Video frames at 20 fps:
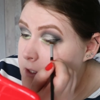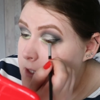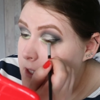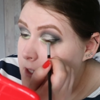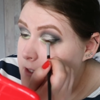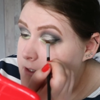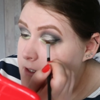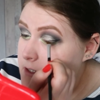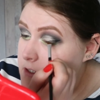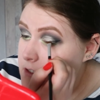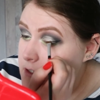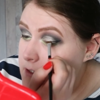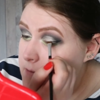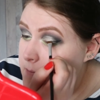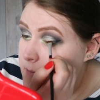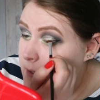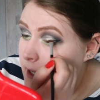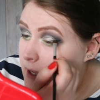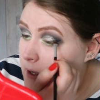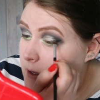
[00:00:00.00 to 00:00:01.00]
That's actually
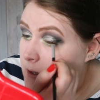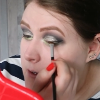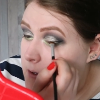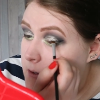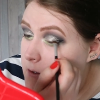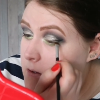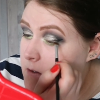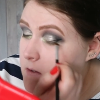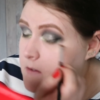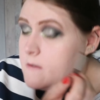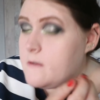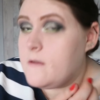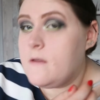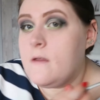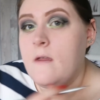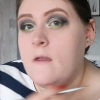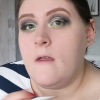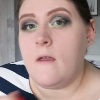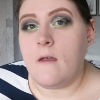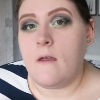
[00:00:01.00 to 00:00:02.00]
better.
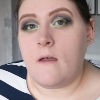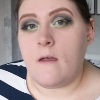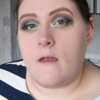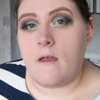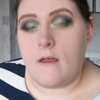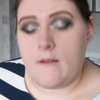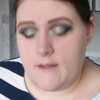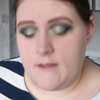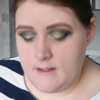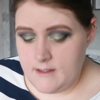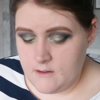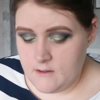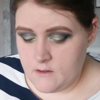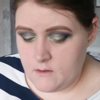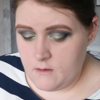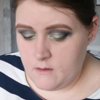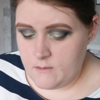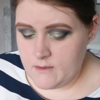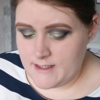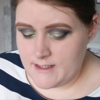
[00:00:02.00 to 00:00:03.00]
I think the
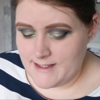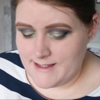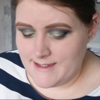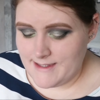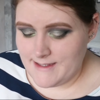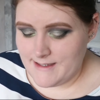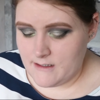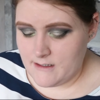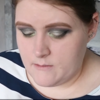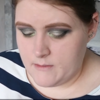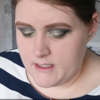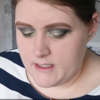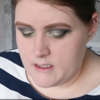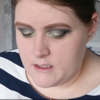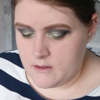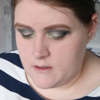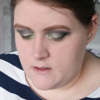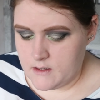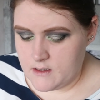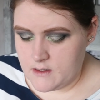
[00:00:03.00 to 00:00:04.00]
other one was a little bit
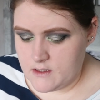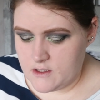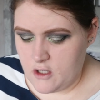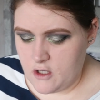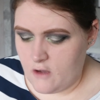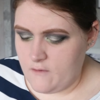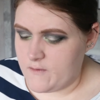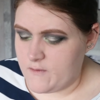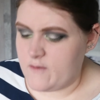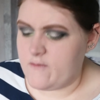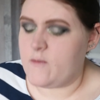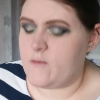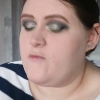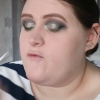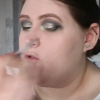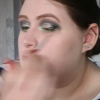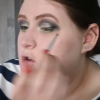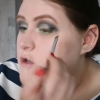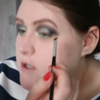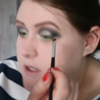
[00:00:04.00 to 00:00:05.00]
too soft of a
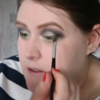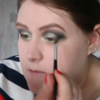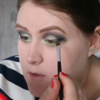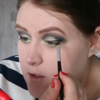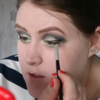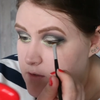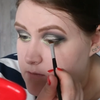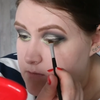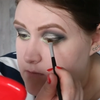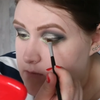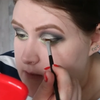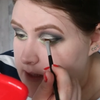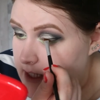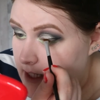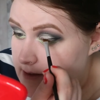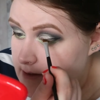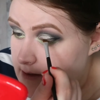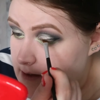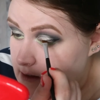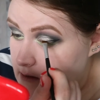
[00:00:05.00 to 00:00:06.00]
brush, it weren't
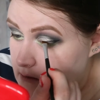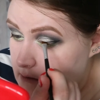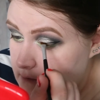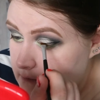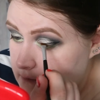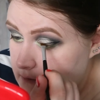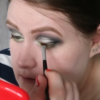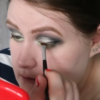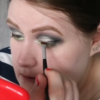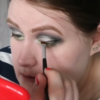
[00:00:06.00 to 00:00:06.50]
dense enough.